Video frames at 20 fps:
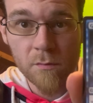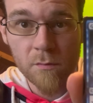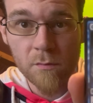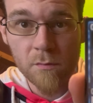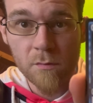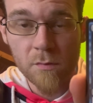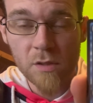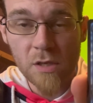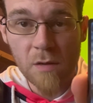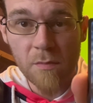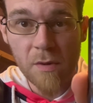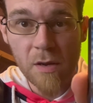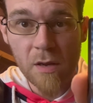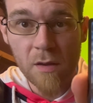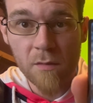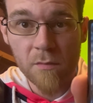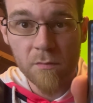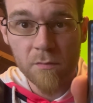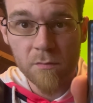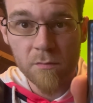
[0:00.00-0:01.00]
It's not bad.
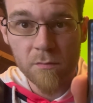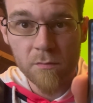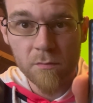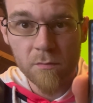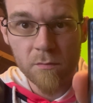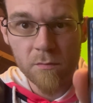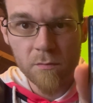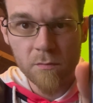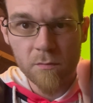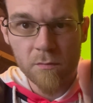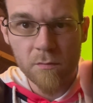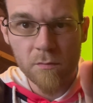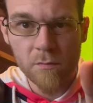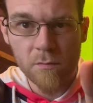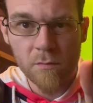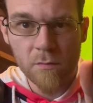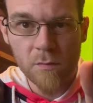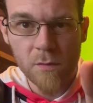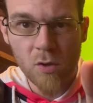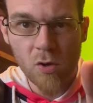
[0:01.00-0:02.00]

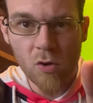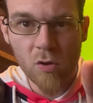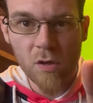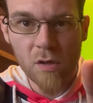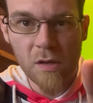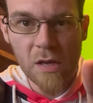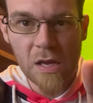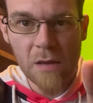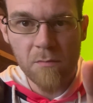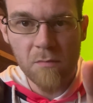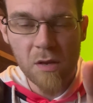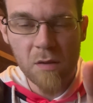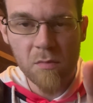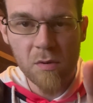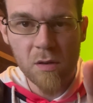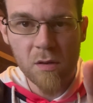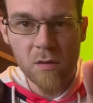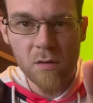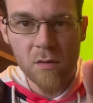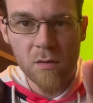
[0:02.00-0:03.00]
Early game,
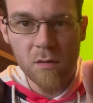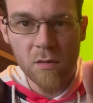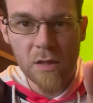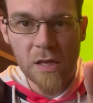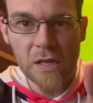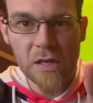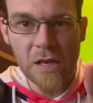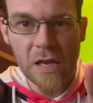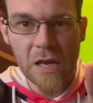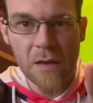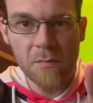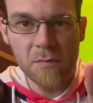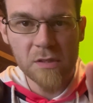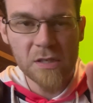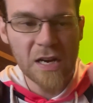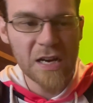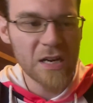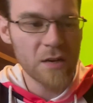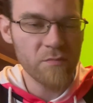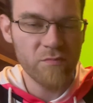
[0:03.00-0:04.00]
maybe. Late game is
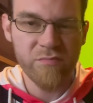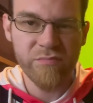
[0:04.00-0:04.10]
kind of...